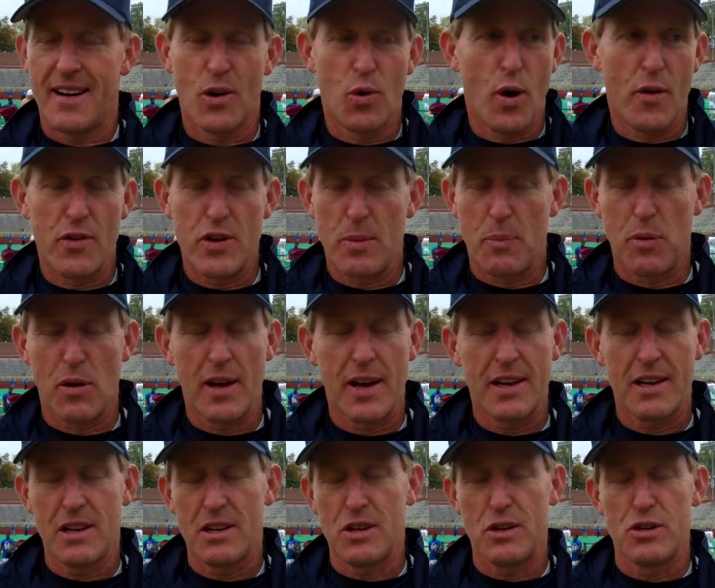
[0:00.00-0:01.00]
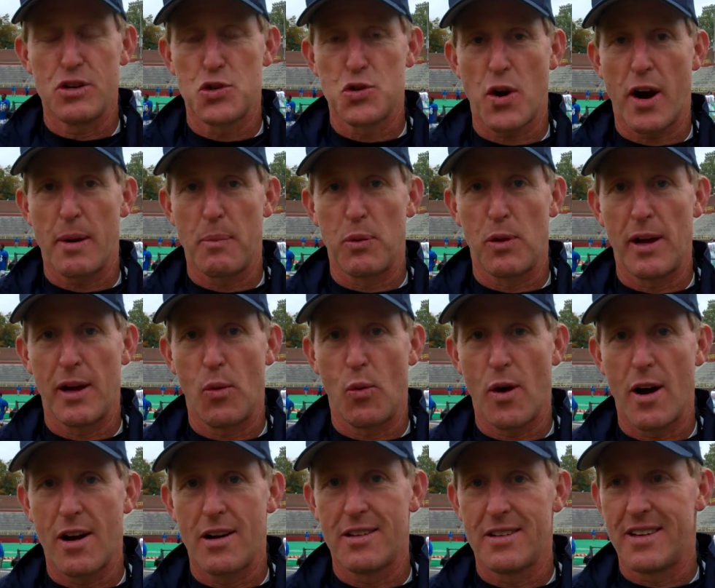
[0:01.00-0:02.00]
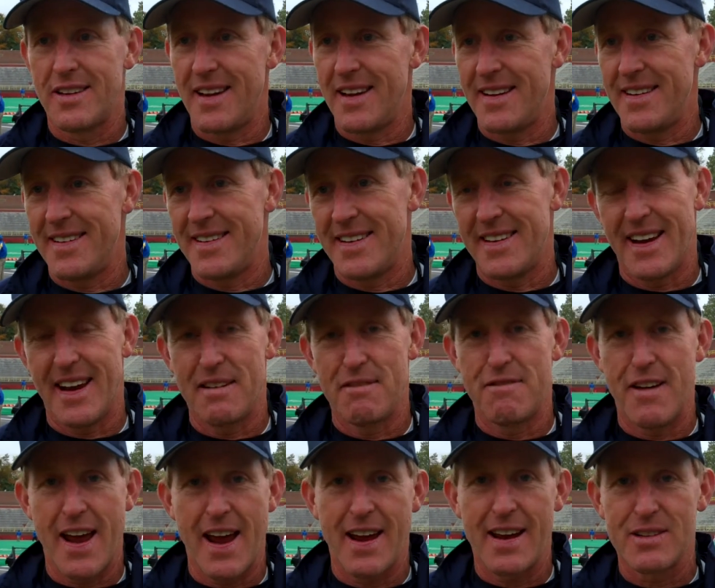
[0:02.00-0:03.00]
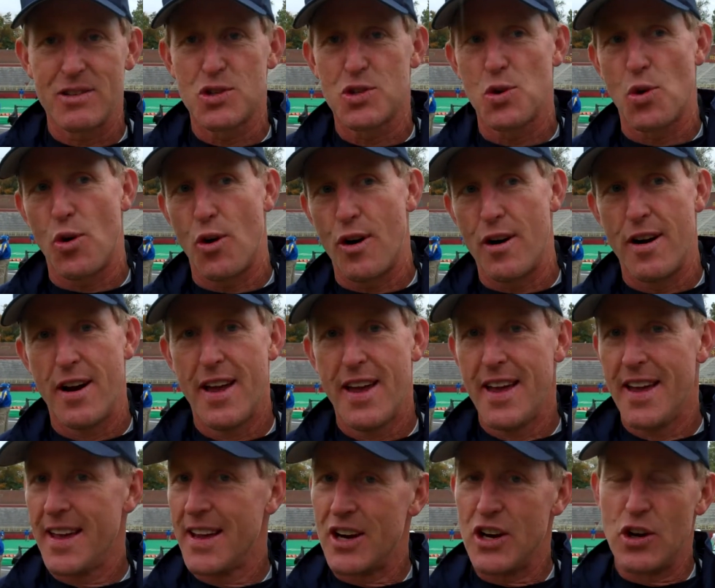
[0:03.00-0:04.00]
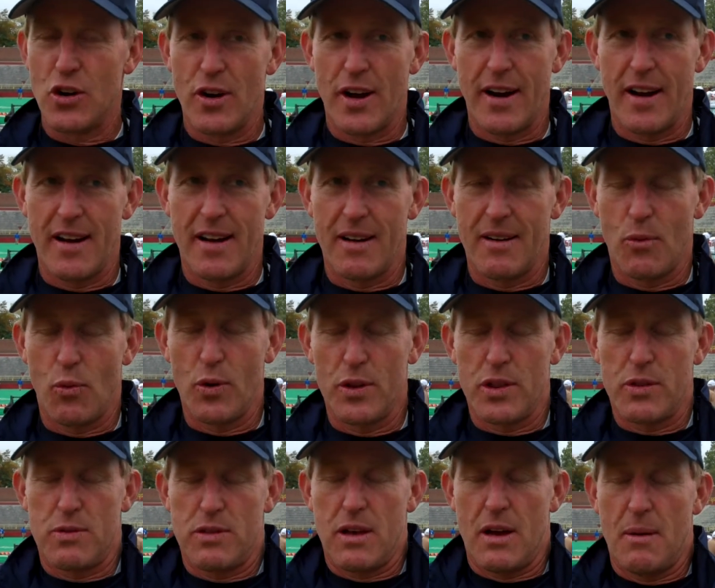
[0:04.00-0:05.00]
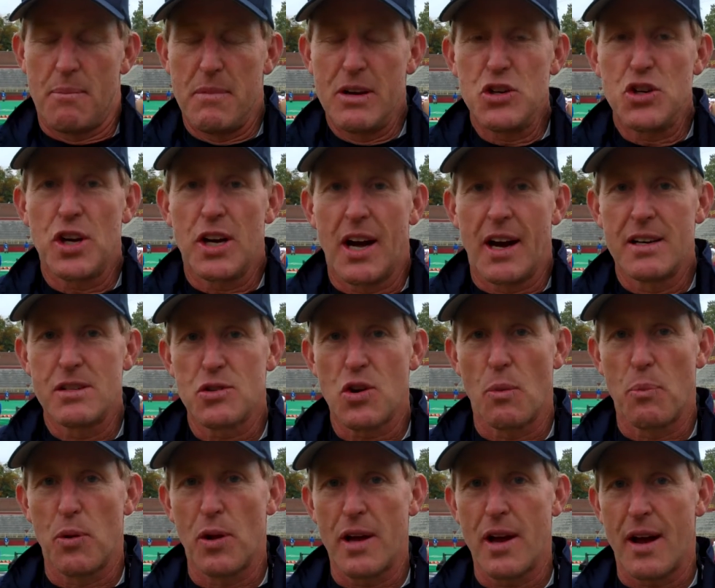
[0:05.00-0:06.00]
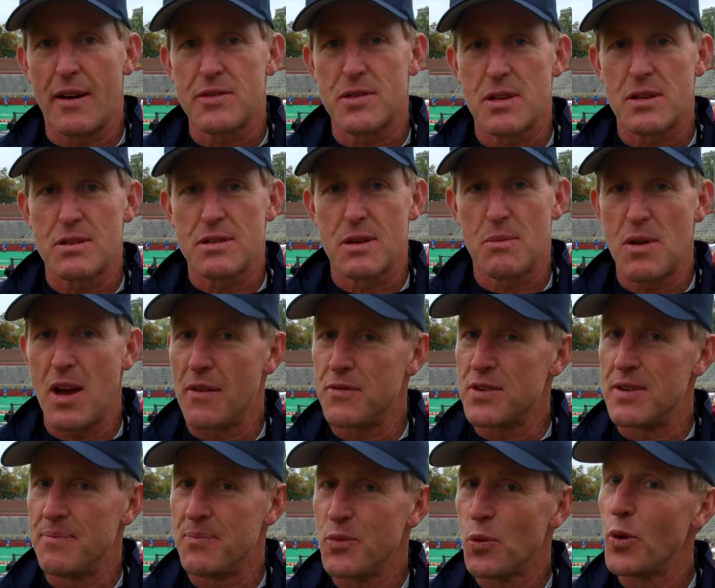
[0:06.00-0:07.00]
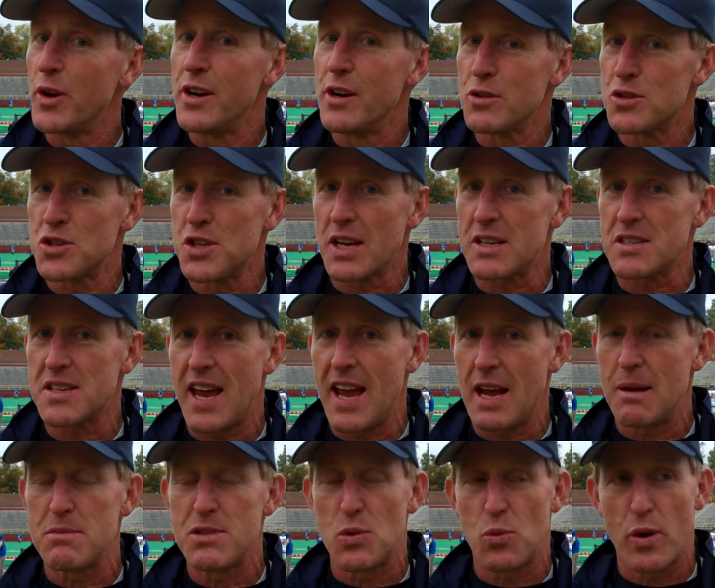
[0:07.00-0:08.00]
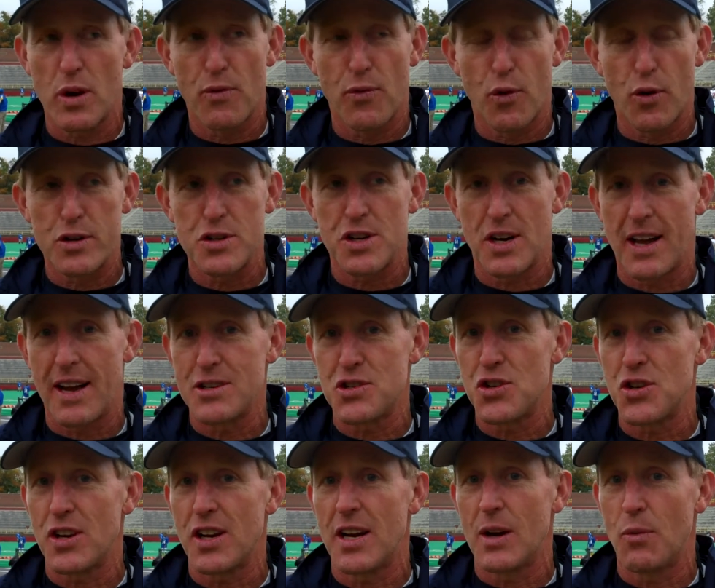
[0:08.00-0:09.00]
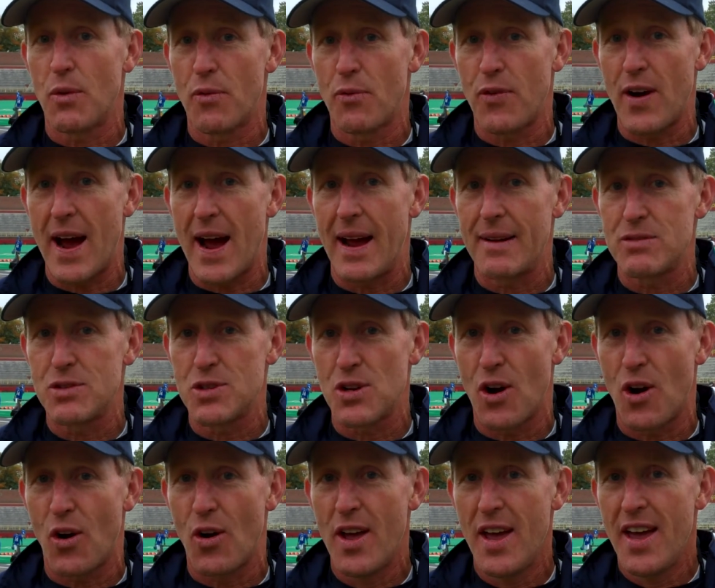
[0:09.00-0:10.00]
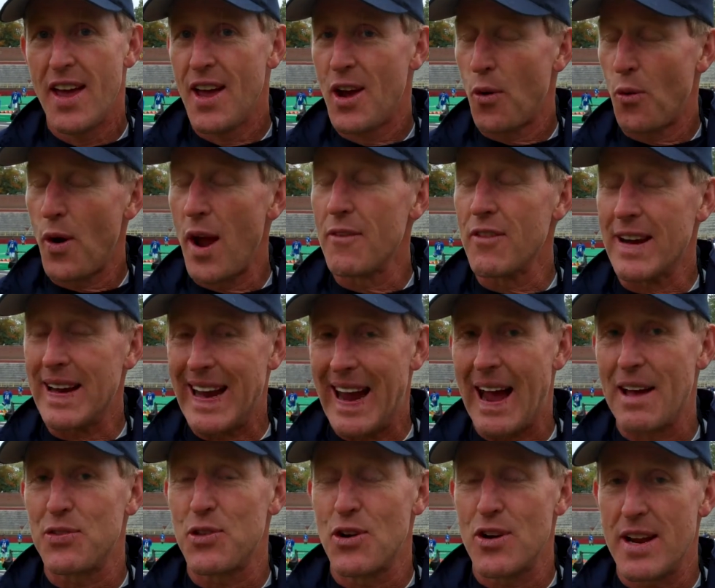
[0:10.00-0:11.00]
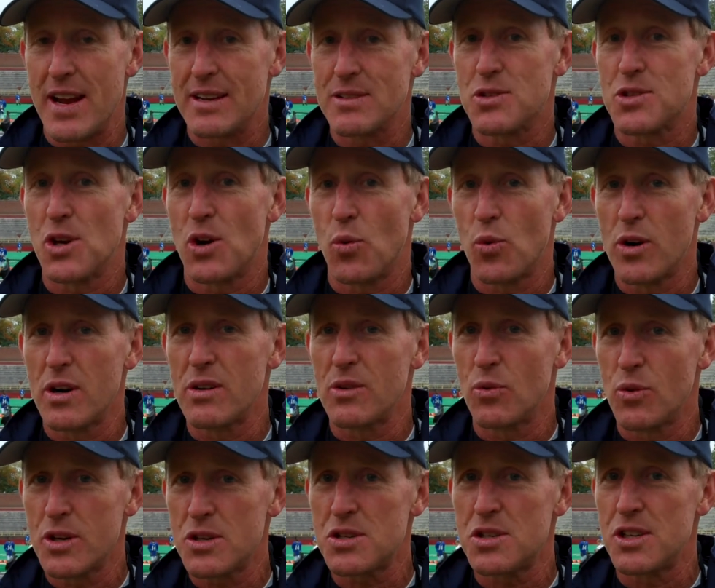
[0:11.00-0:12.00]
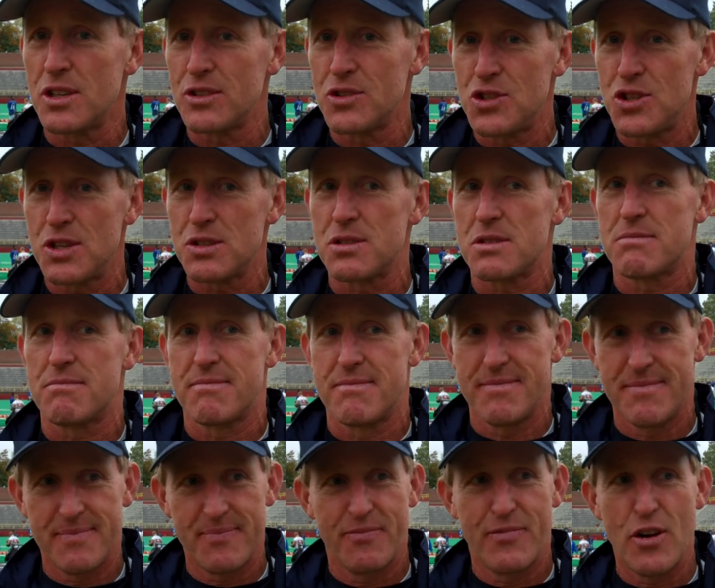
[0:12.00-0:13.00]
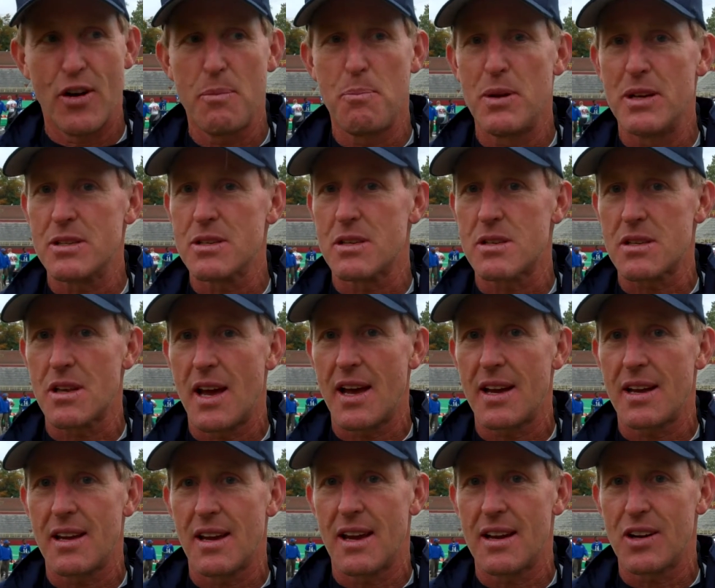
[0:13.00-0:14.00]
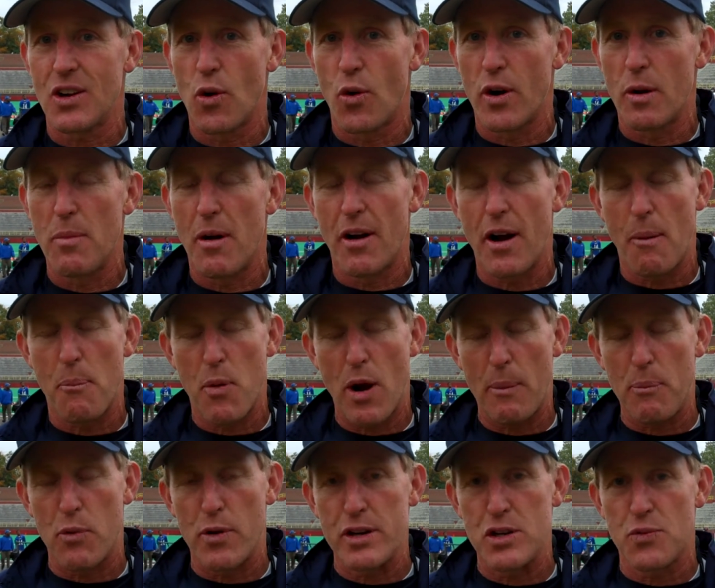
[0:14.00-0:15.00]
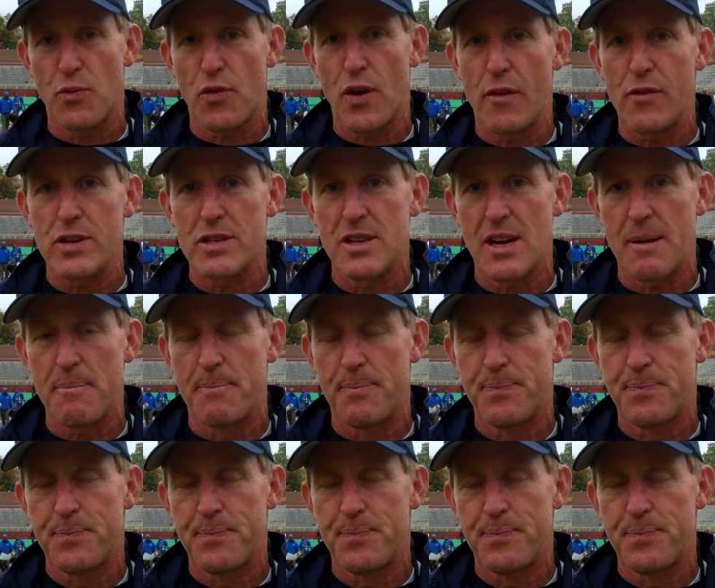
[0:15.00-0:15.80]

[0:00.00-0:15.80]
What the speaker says: whoever you're playing, you just try to play well and advance. Or, you know, with the Michigan high school playoff system, you have to win those 6 games, and we were fortunate last year to get in with 5. So we haven't got there yet. So we're still just very businesslike and going about our preparation for every team.